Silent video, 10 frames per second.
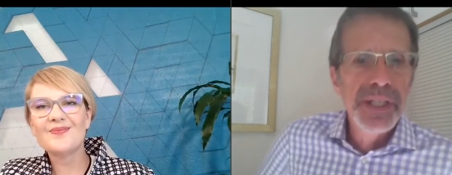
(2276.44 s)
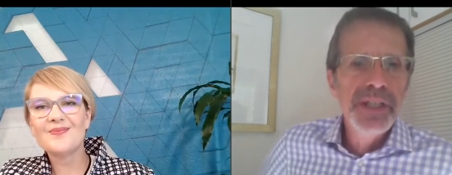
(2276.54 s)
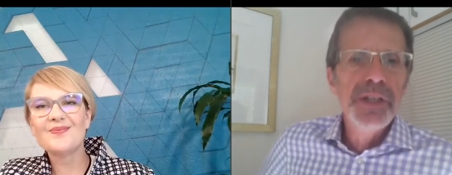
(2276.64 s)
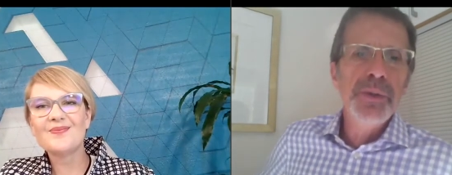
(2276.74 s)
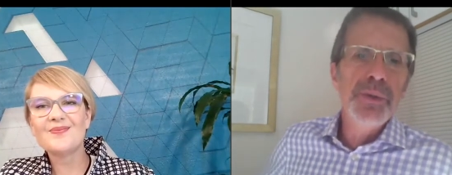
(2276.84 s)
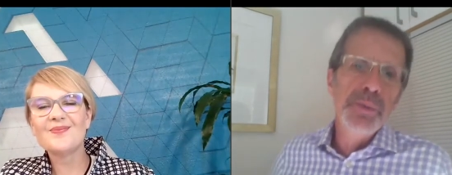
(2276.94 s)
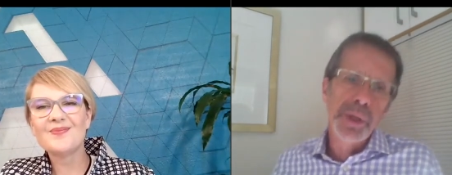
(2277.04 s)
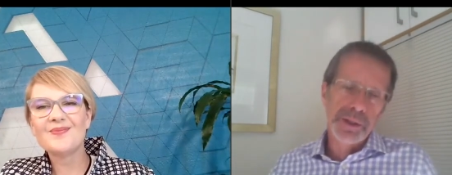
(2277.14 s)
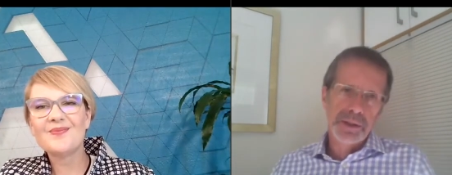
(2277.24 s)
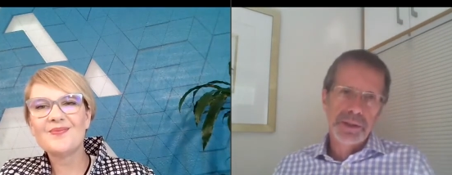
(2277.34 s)
Speaker 1: a new
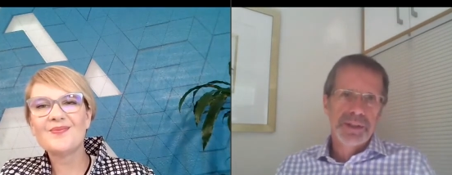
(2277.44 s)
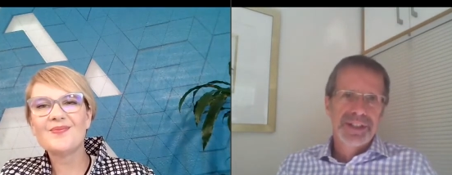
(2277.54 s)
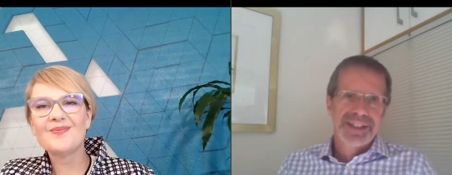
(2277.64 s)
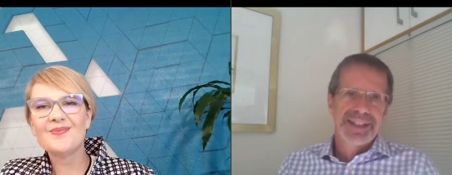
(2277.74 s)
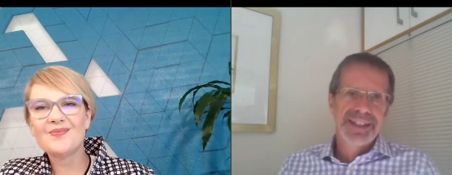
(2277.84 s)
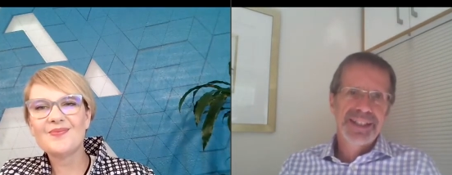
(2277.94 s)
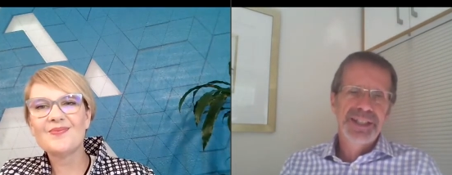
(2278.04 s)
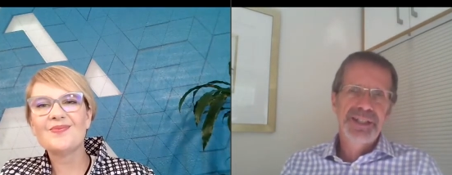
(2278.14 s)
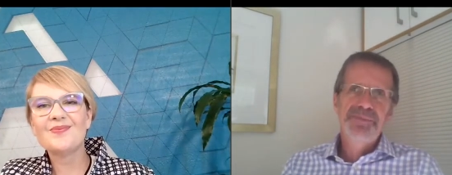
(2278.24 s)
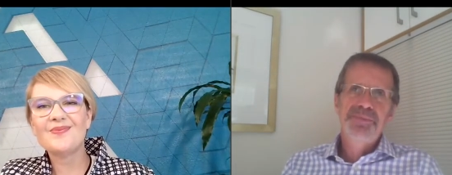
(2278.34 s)
model.
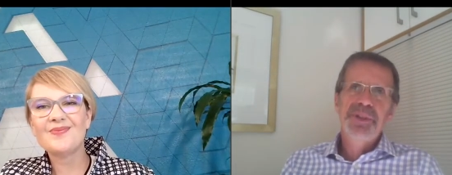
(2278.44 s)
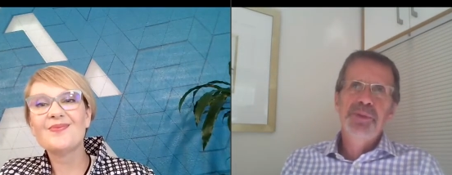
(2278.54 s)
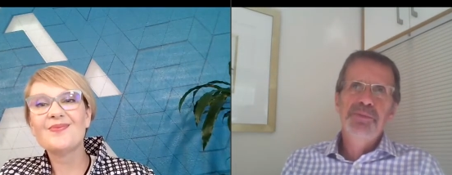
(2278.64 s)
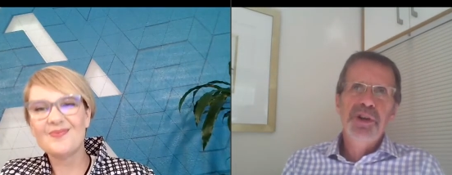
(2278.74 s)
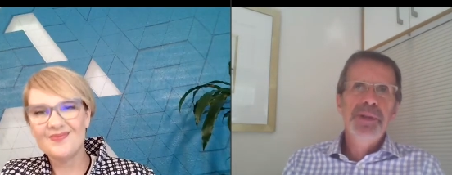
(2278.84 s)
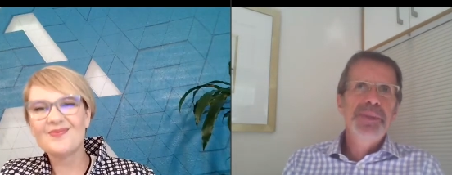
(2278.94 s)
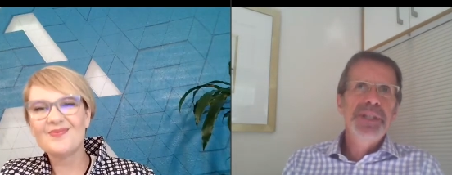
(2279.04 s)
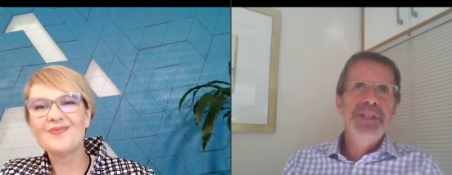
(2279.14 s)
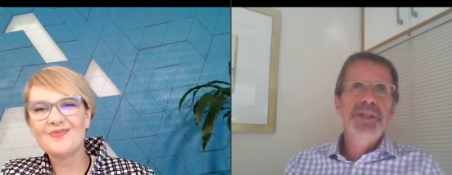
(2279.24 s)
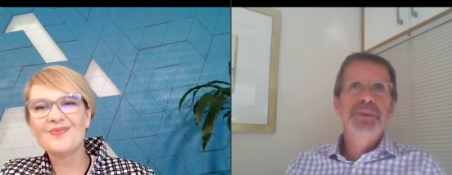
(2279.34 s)
Um, it will probably be a
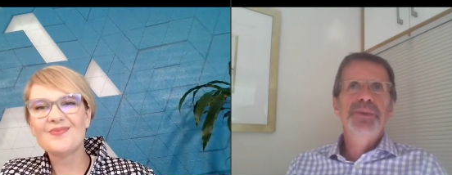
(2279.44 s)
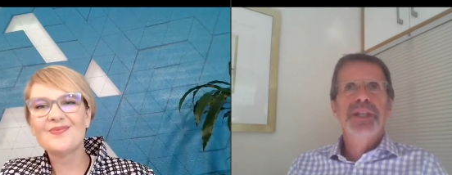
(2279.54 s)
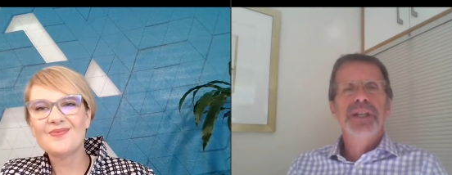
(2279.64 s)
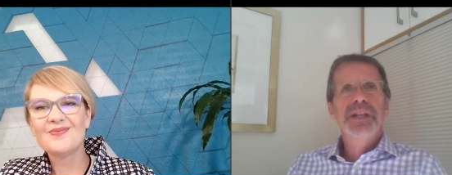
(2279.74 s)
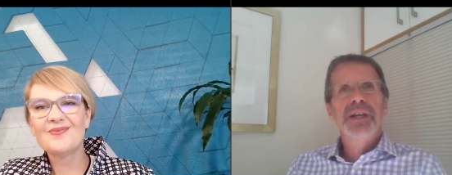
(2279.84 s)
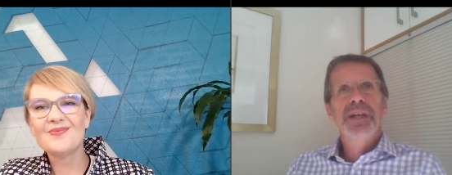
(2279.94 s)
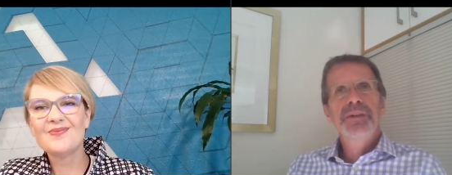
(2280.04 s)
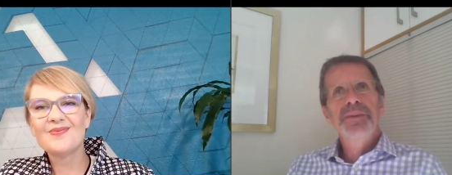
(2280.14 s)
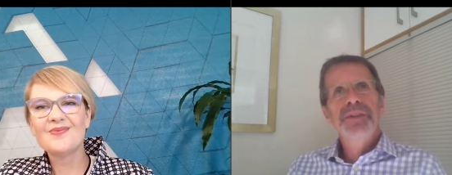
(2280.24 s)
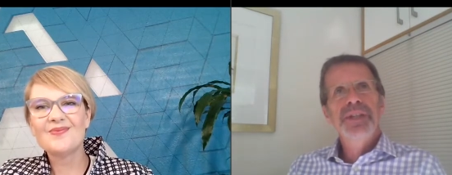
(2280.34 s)
new thing. I don't, I
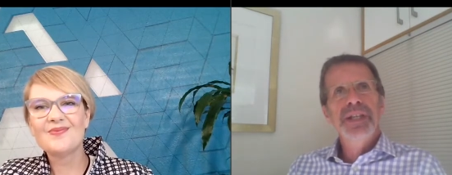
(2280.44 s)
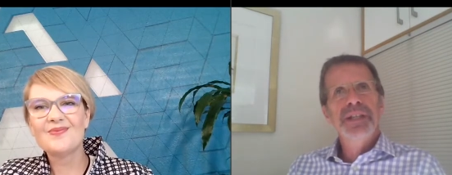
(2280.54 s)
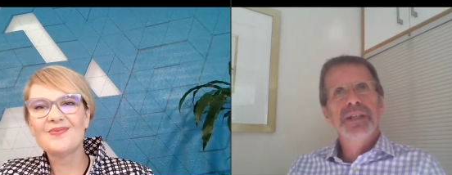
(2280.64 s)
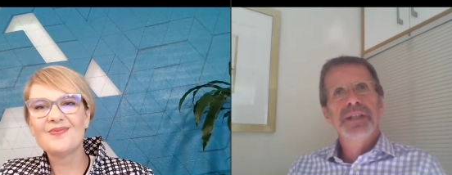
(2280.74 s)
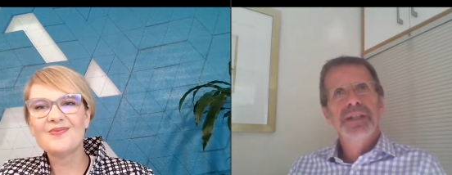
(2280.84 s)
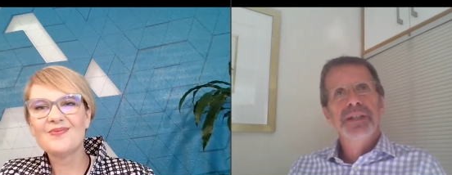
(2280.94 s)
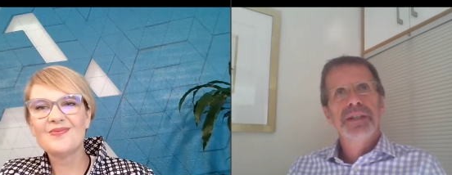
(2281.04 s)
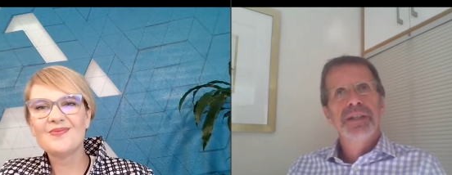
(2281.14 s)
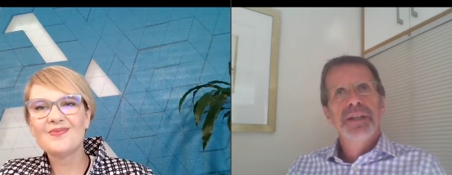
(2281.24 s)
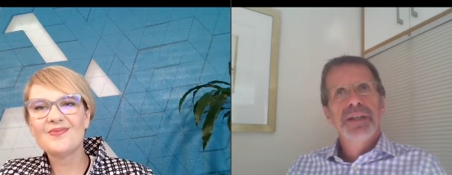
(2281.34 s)
don't think.
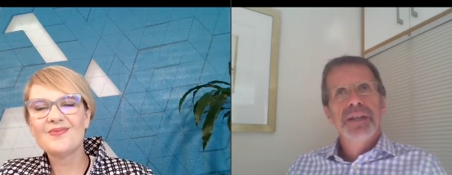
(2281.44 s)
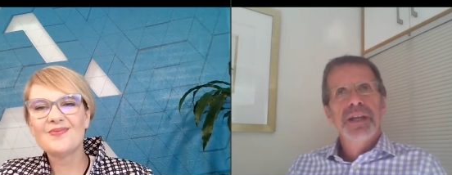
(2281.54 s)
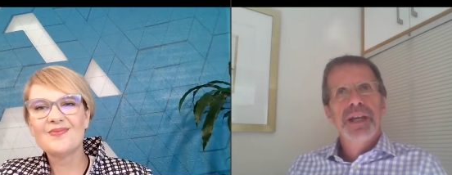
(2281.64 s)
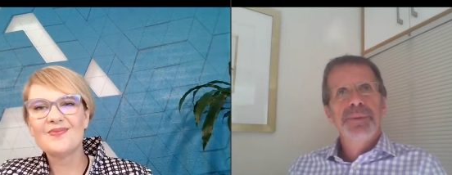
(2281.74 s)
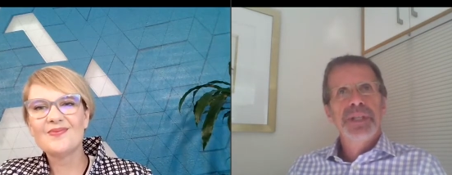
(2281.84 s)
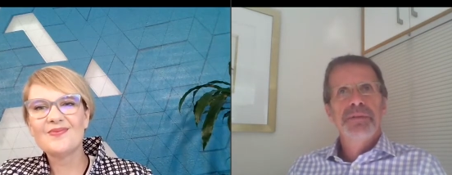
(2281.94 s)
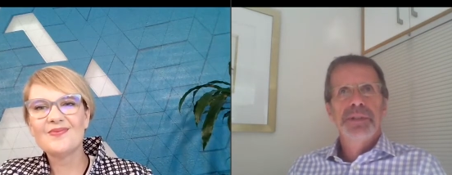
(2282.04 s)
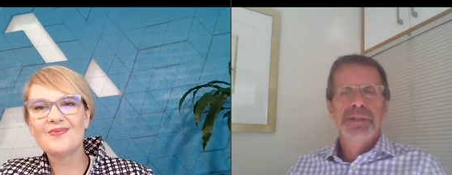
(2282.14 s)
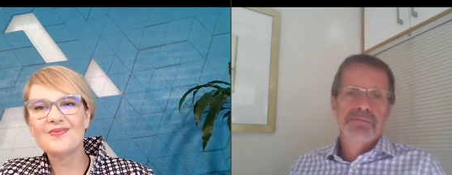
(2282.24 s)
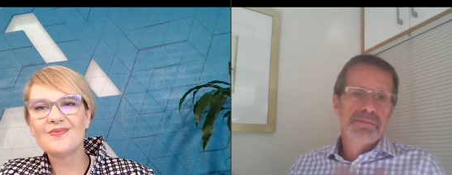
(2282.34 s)
I mean,
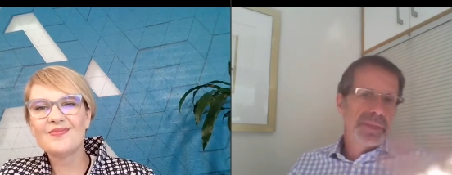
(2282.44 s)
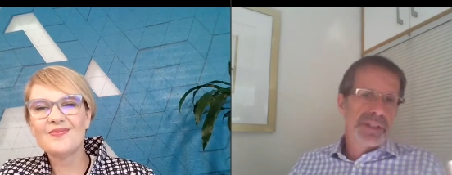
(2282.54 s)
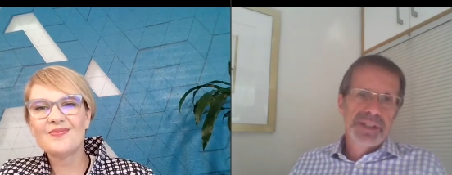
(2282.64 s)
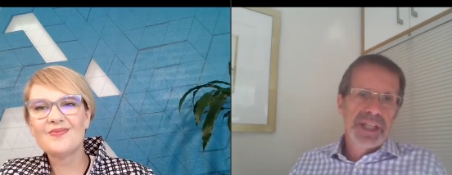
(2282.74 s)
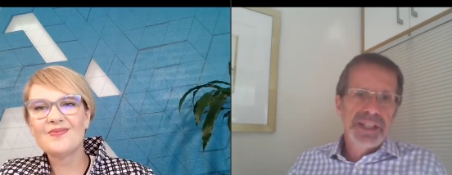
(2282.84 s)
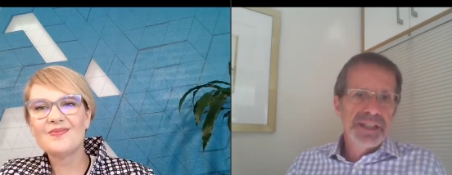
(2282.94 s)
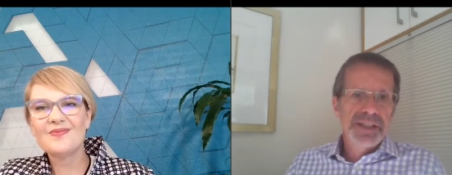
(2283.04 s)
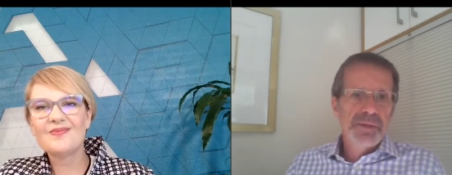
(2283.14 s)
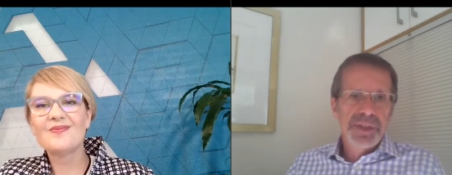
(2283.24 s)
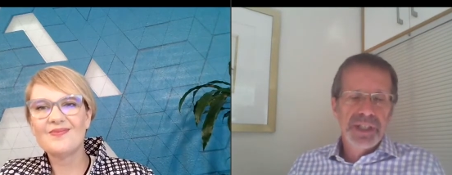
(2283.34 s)
you know, taking
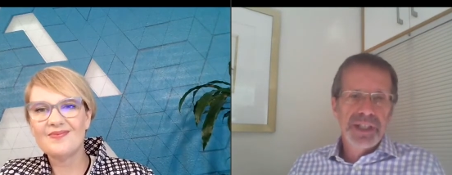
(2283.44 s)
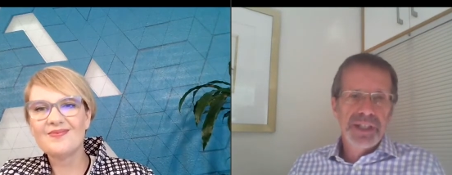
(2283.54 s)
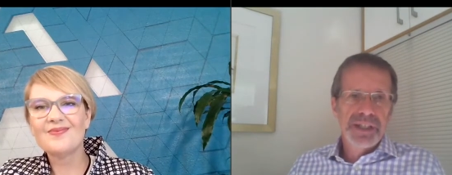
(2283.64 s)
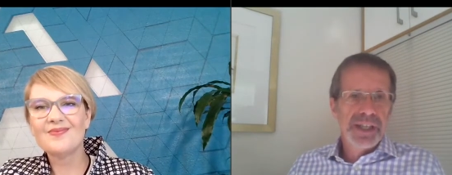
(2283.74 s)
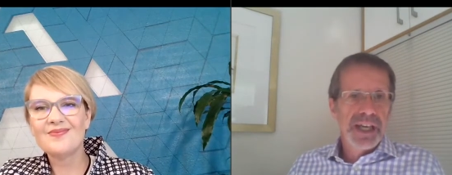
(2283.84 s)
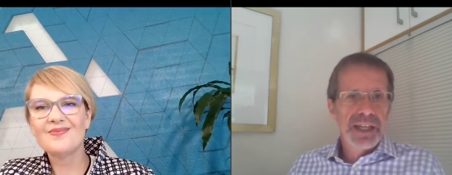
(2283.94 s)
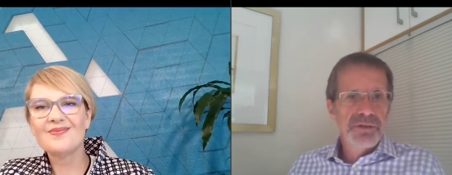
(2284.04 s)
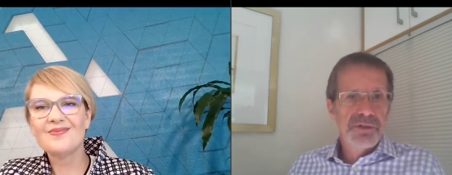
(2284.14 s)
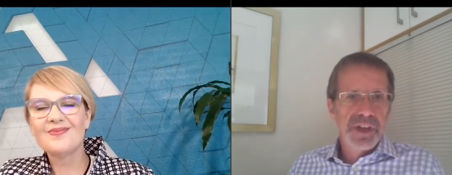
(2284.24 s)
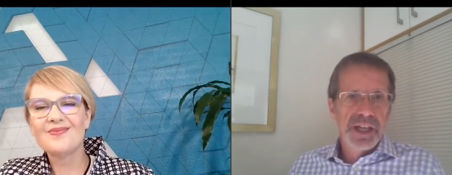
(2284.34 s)
something like the K
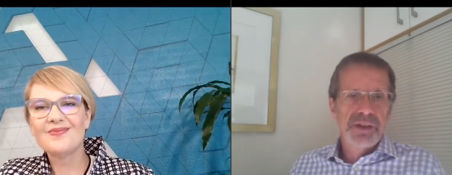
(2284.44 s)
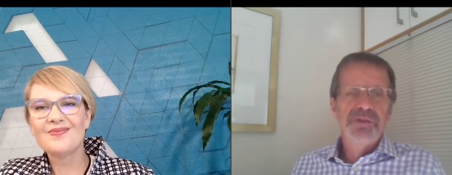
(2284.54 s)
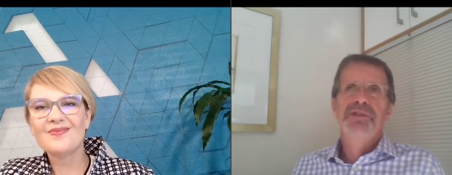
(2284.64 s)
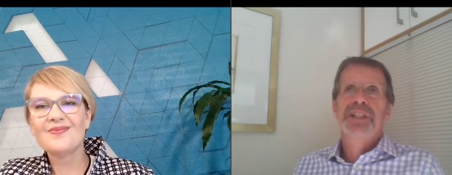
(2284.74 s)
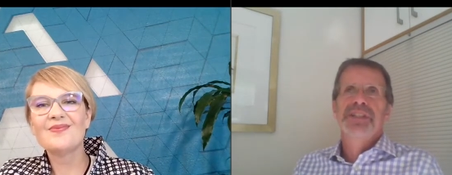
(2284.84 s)
Fair, for